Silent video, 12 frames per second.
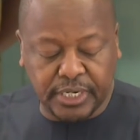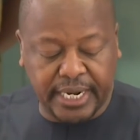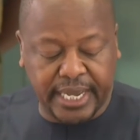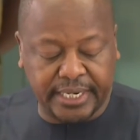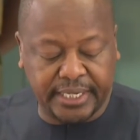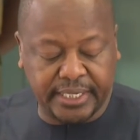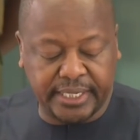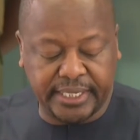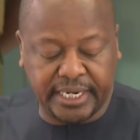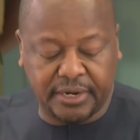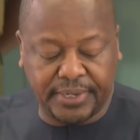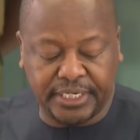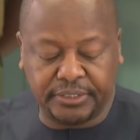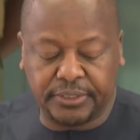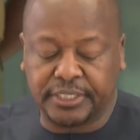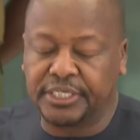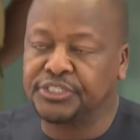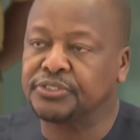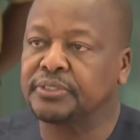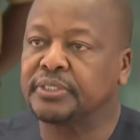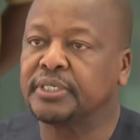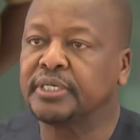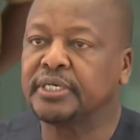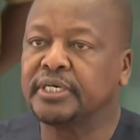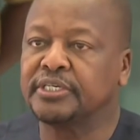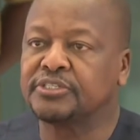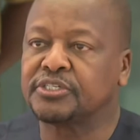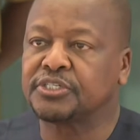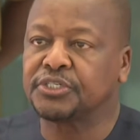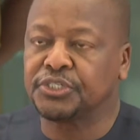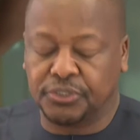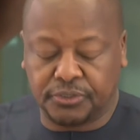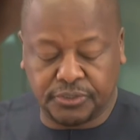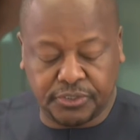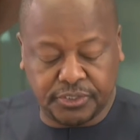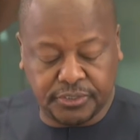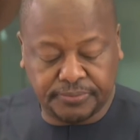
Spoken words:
learning in our education institutions,